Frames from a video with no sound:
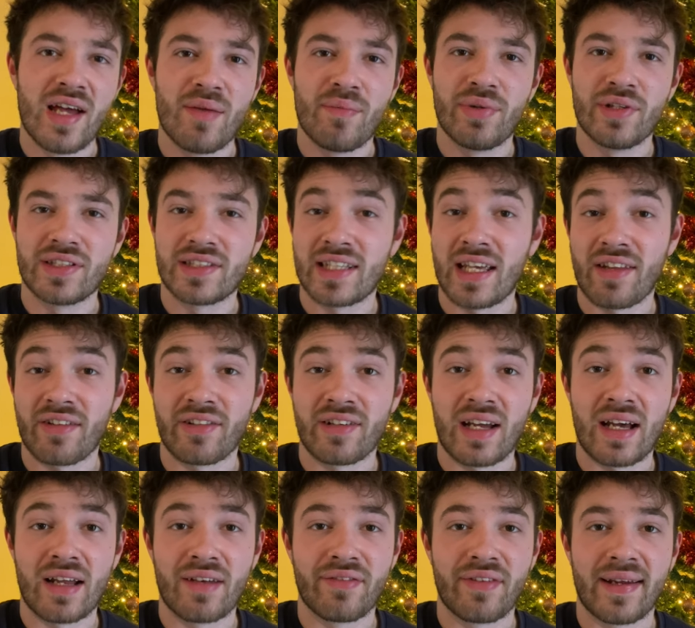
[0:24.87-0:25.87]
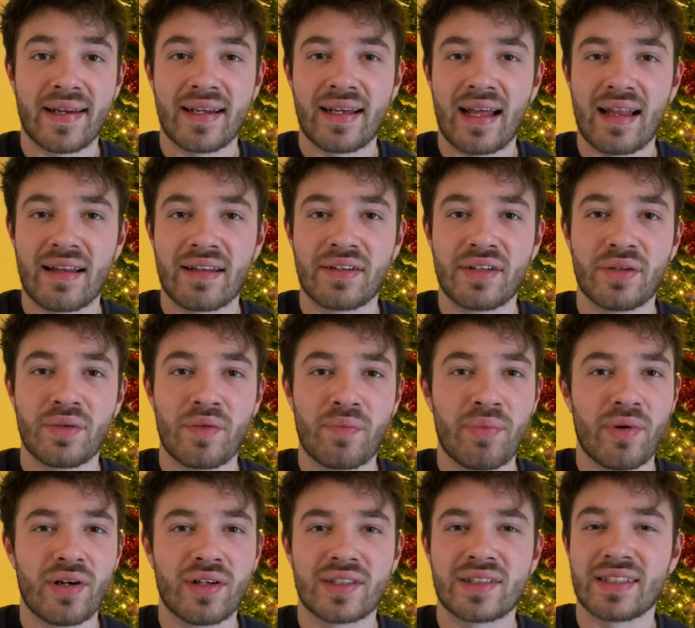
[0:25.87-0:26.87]
put together an advent calendar with
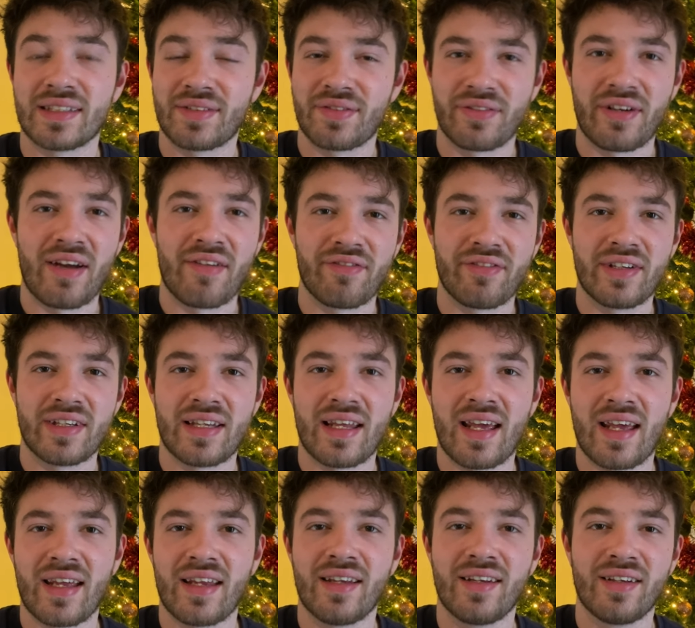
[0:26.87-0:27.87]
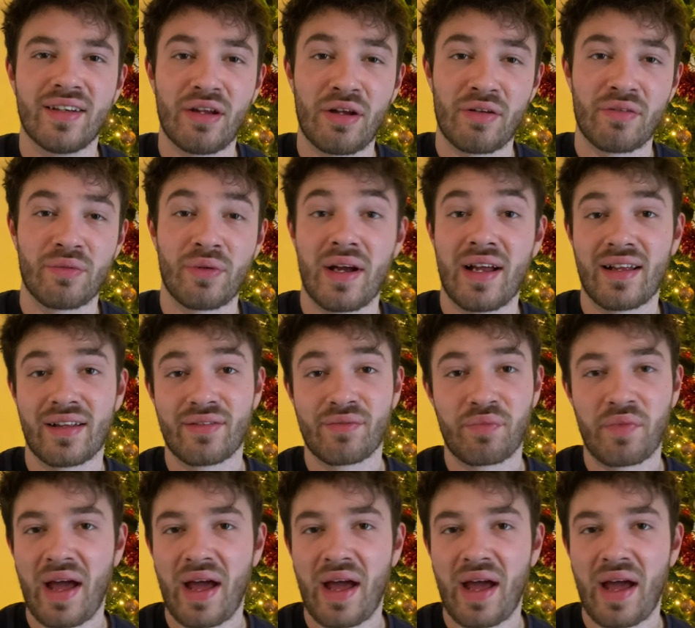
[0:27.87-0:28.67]
boxes for every day of, well,